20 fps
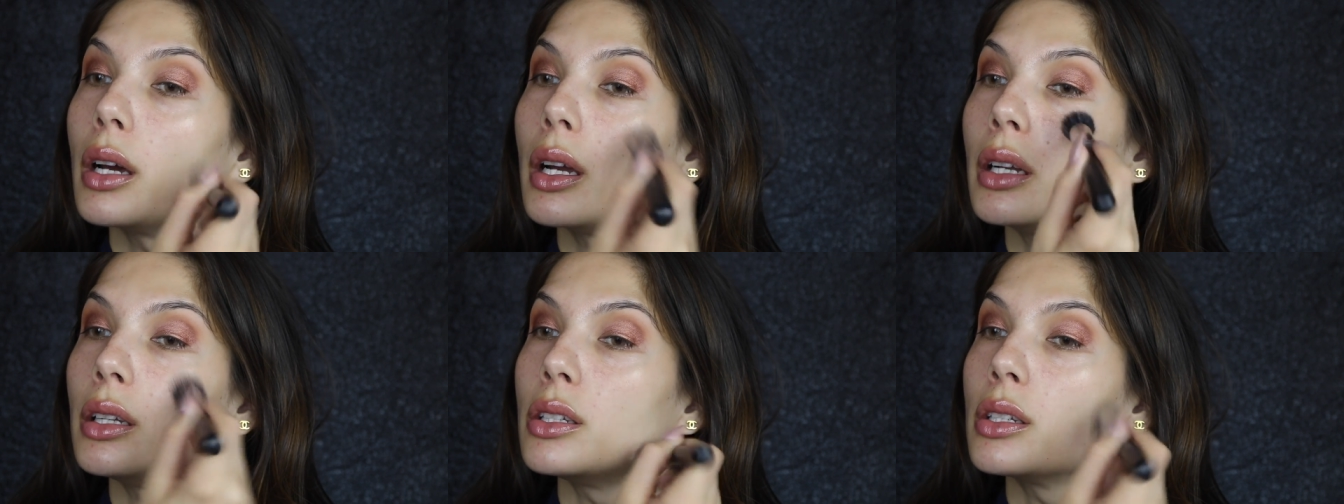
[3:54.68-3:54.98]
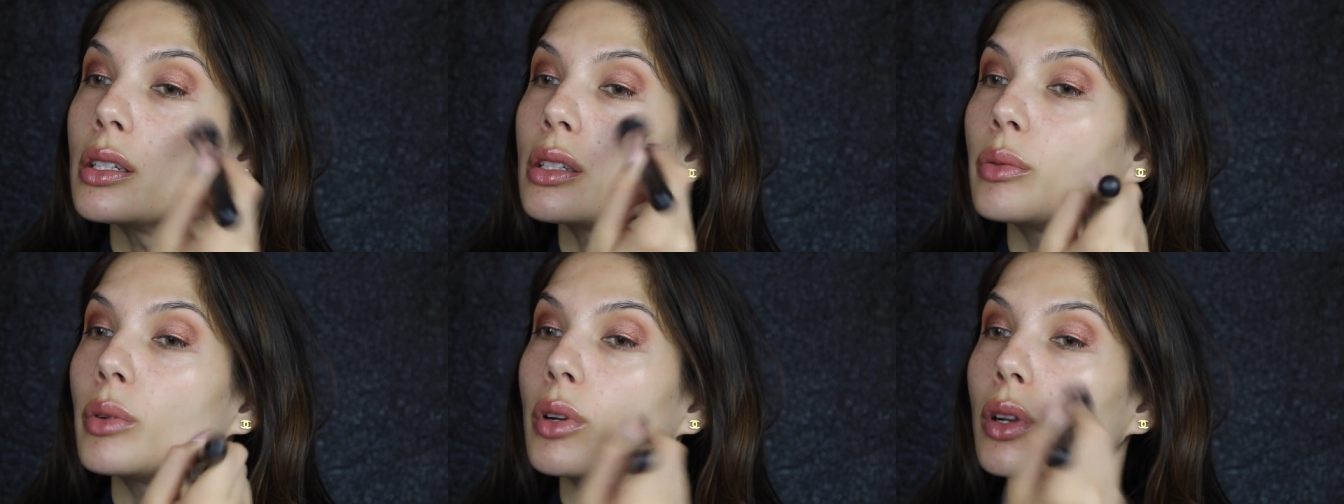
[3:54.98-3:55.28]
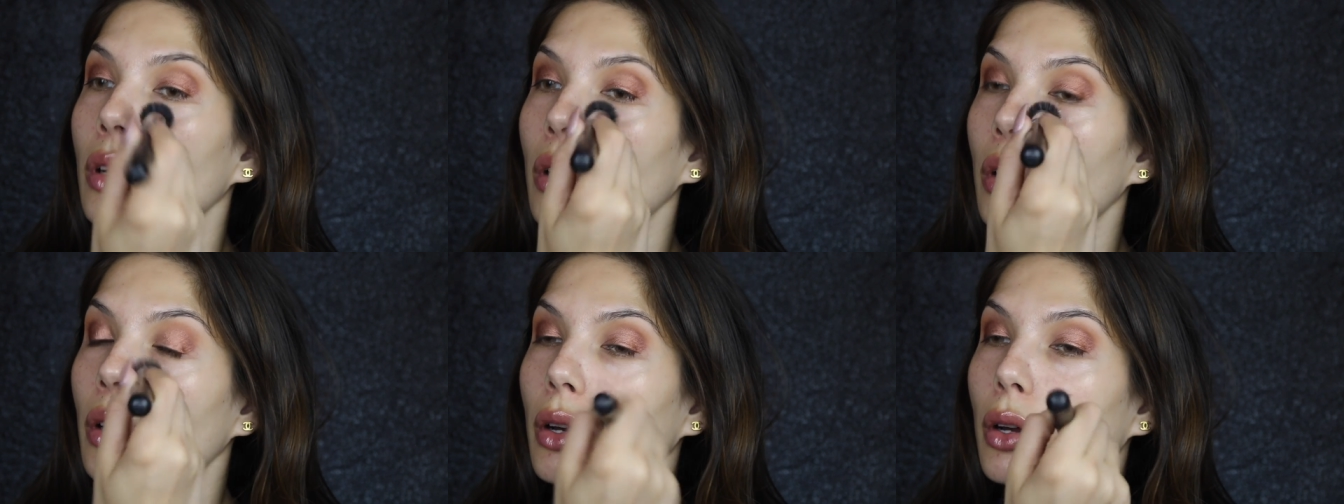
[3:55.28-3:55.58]
And you just
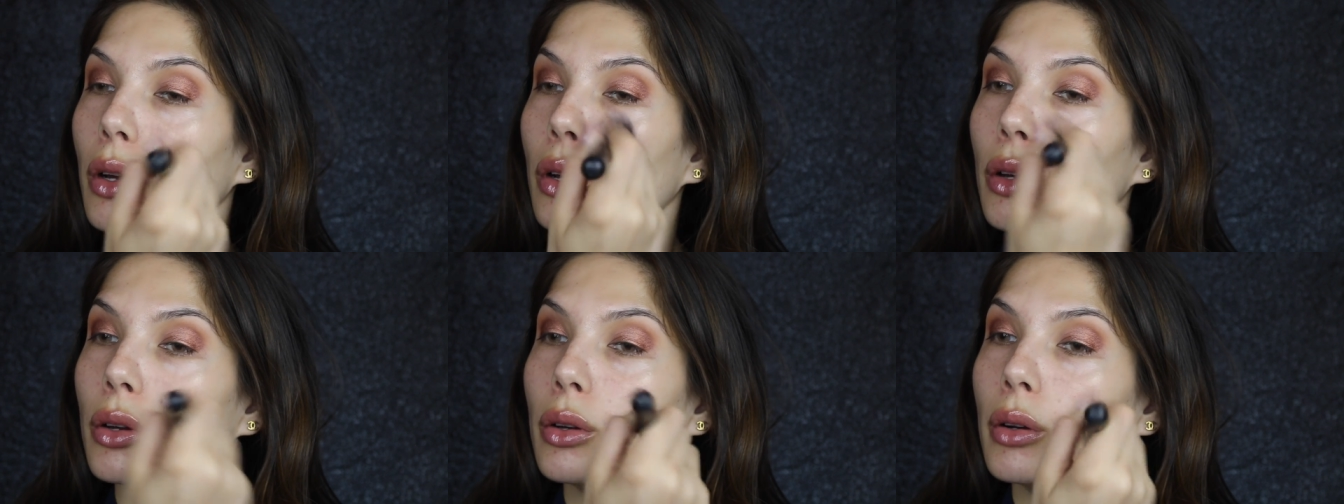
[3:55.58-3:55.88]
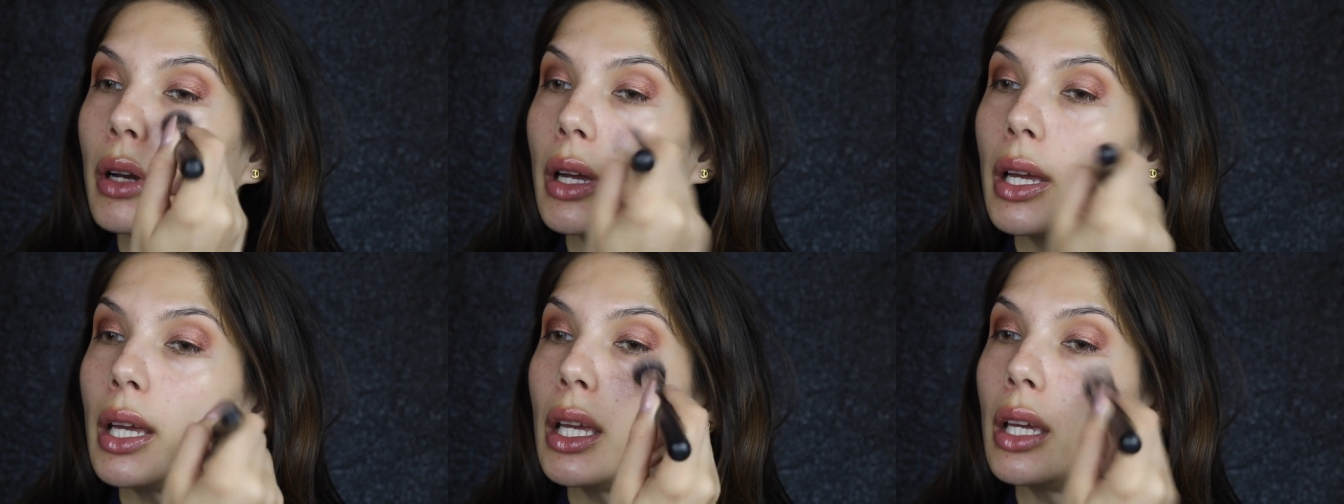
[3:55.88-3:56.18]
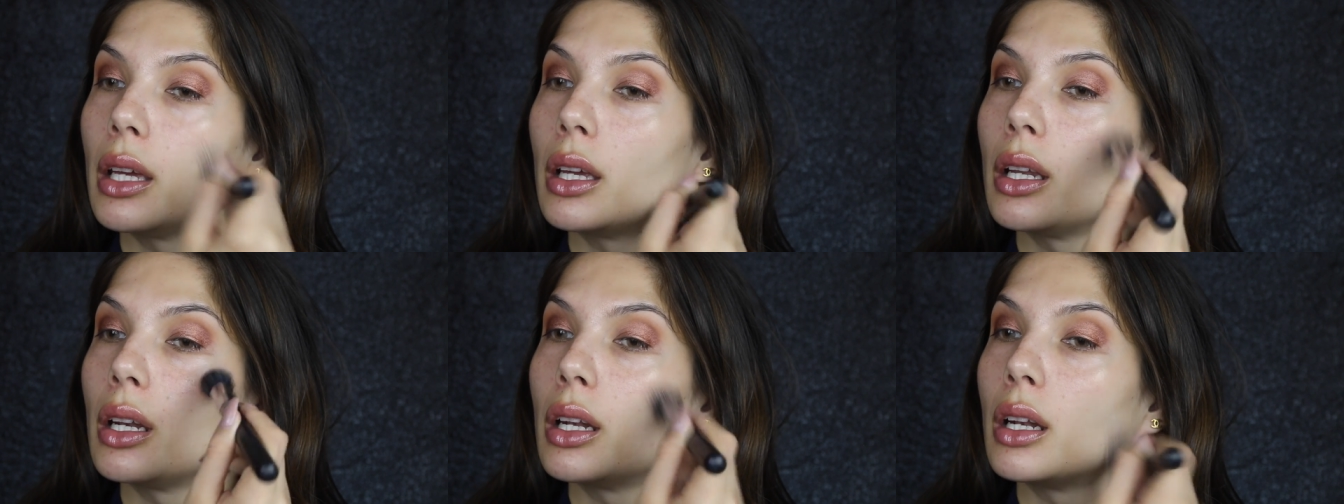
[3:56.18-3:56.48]
want to go
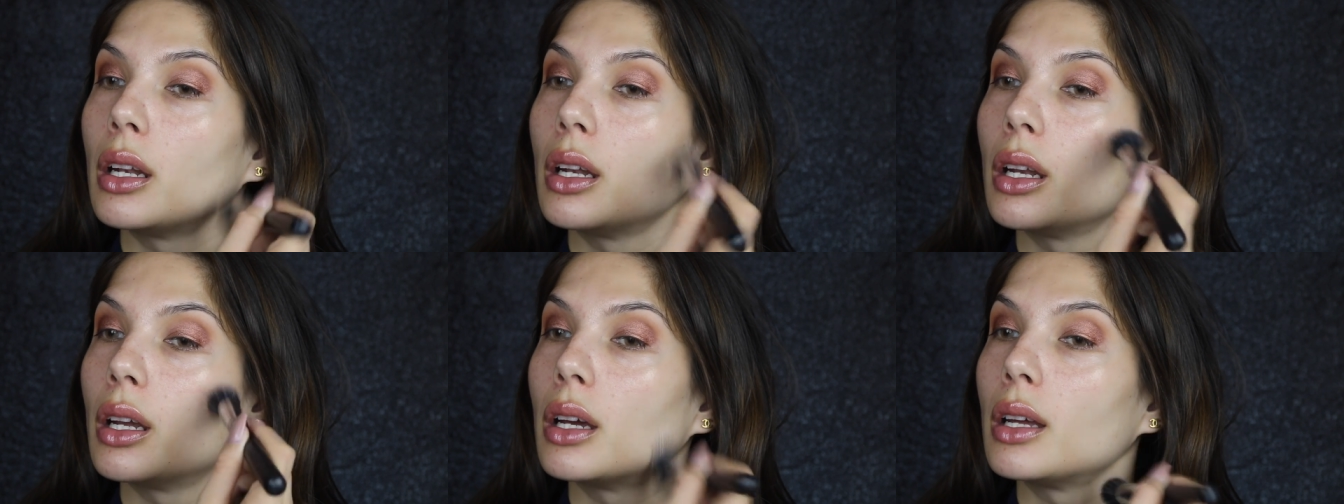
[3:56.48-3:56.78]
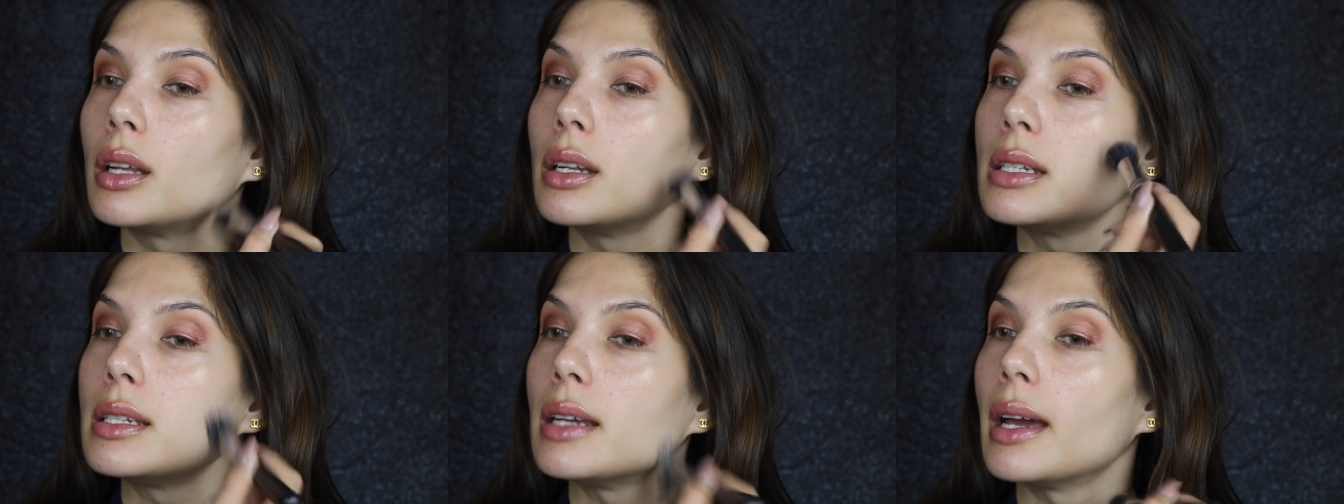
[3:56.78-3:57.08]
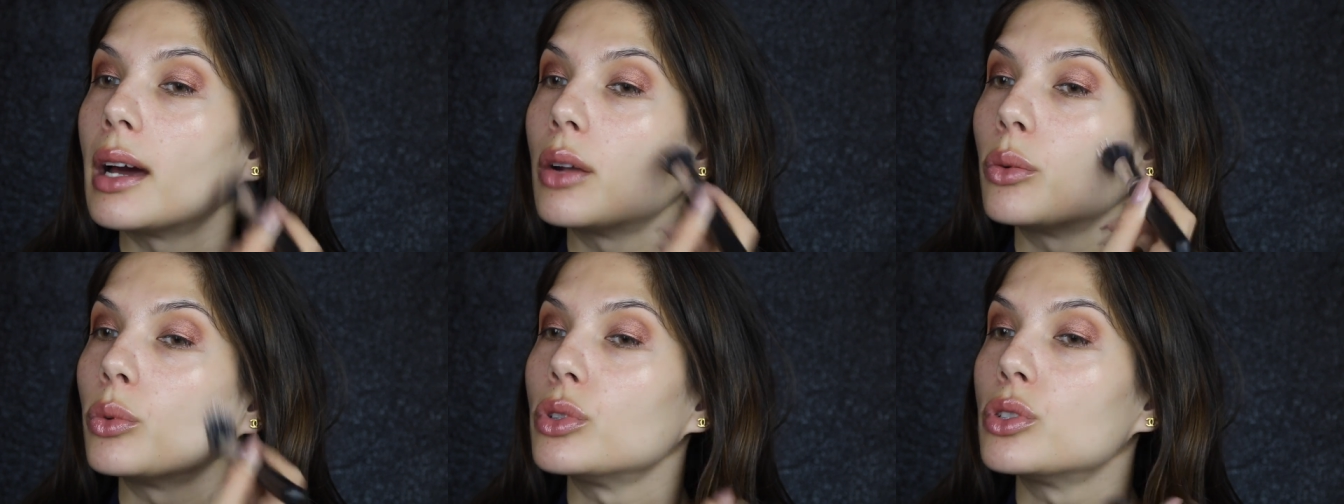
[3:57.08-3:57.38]
in
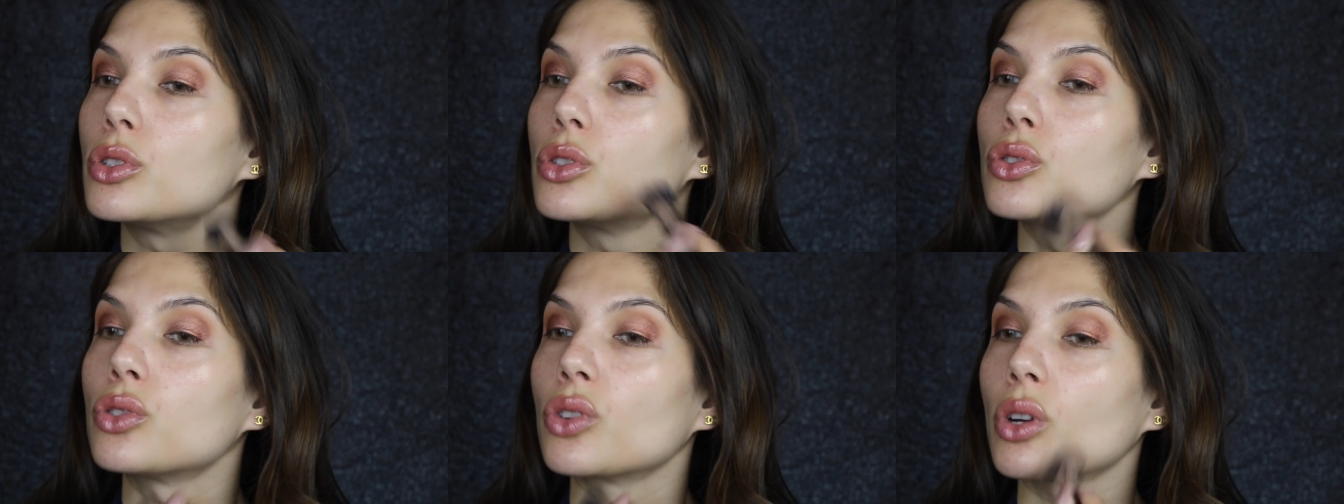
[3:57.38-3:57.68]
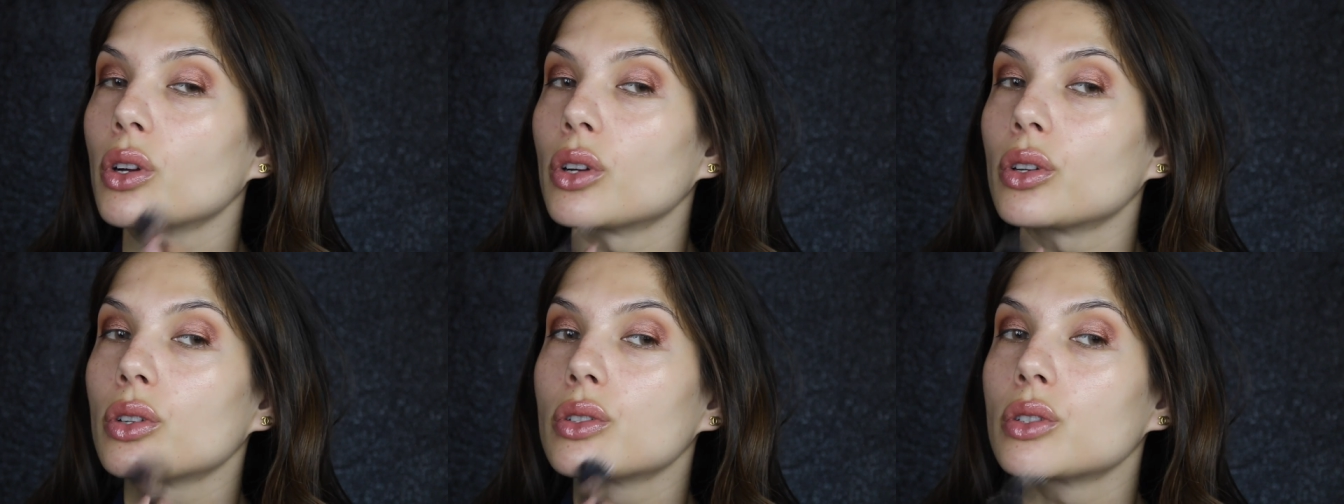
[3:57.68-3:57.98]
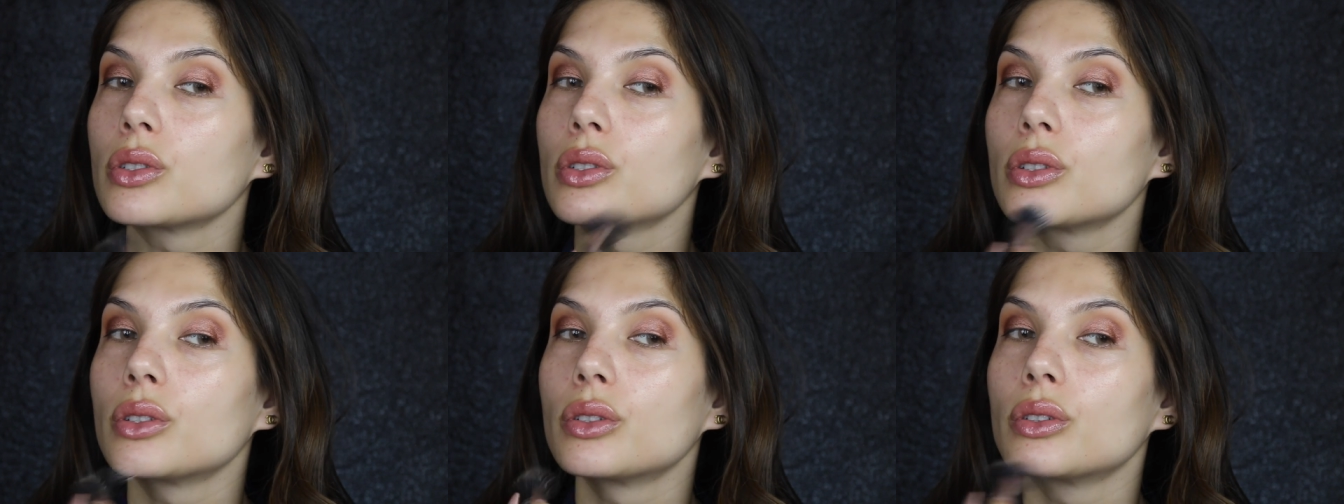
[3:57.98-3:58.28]
downward
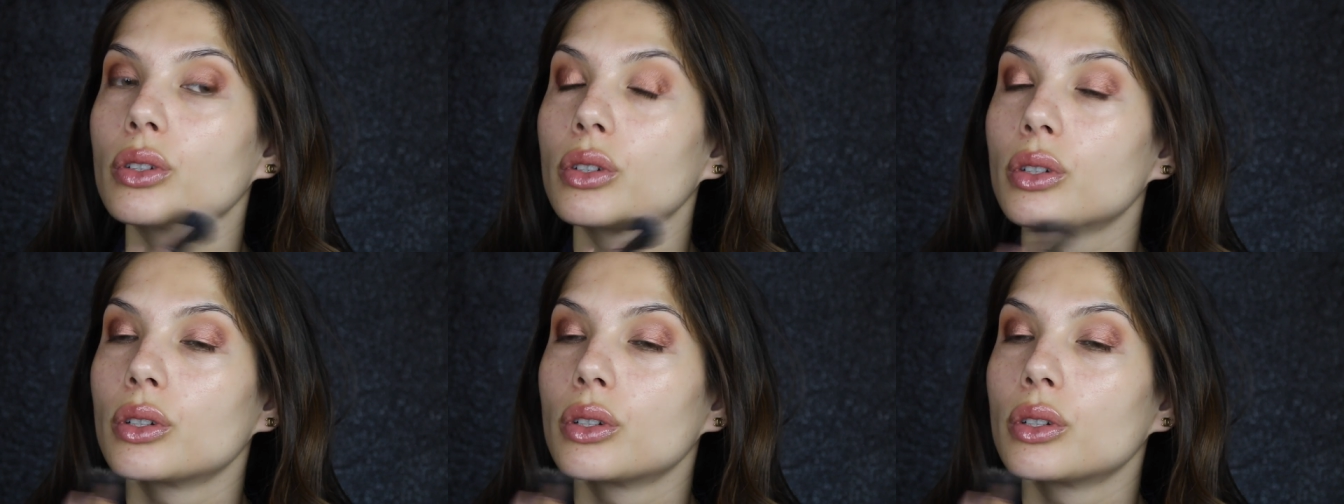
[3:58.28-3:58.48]
strokes.